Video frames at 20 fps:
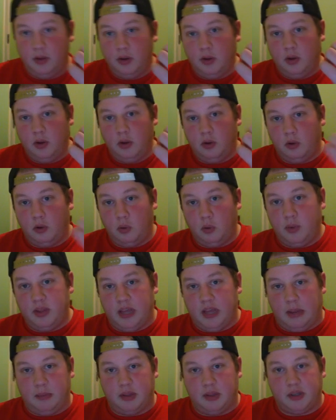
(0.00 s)
or win the game on
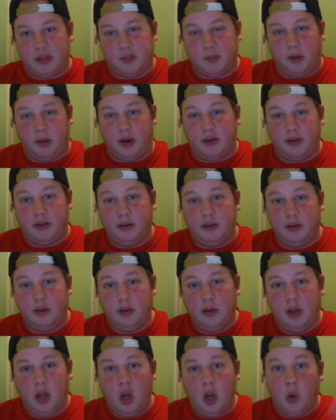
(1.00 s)
the spot.
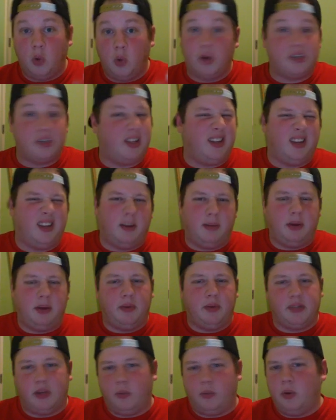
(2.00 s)
Whereas Collect Company was like,
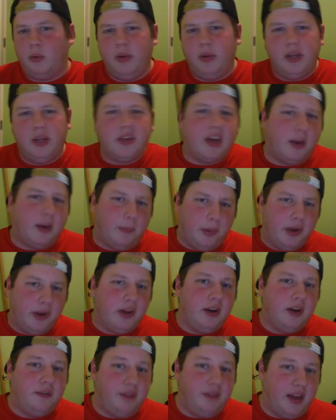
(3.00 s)
well, we either get a pretty good
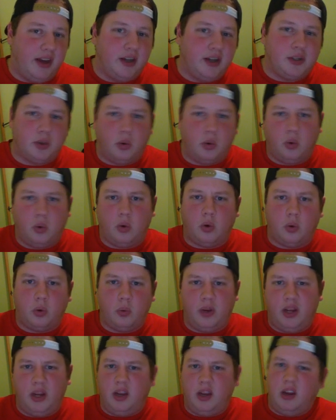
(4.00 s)
advantage or
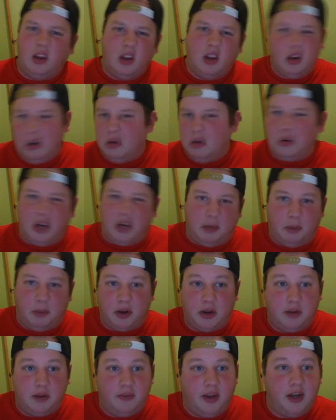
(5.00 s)
we don't get a pretty good
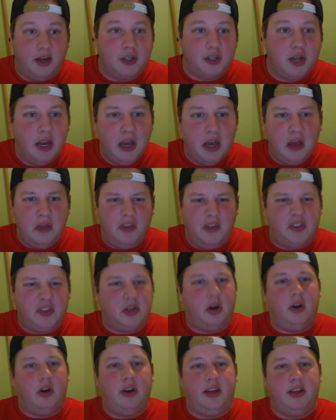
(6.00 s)
advantage. This
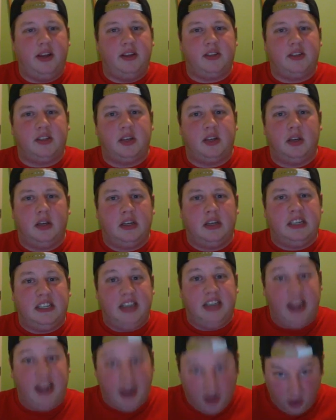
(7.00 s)
card is
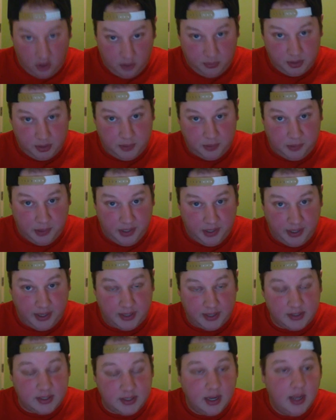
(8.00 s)
terrible to play against.
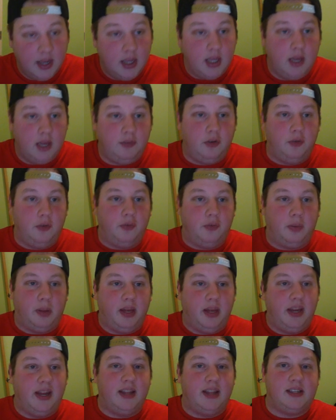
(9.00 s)
If you've played
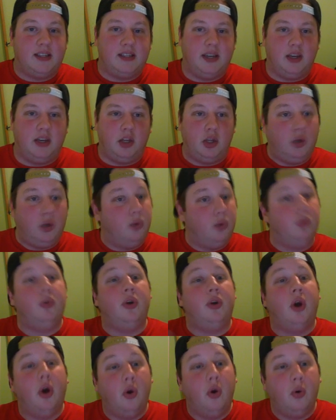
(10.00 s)
against it, you
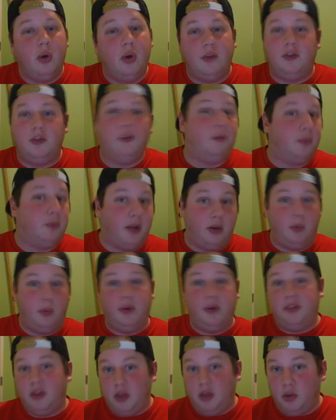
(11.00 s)
know. If you've played with it,
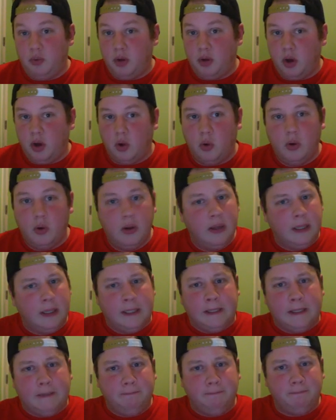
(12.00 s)
you know.
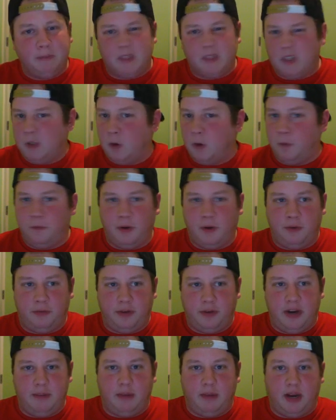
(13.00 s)
It's no fun for
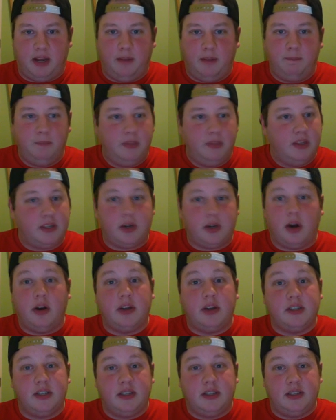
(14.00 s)
anybody. This card doesn't
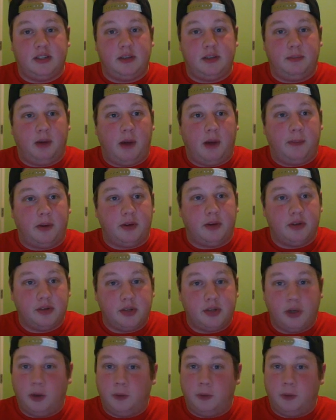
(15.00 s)
exist in Pauper, so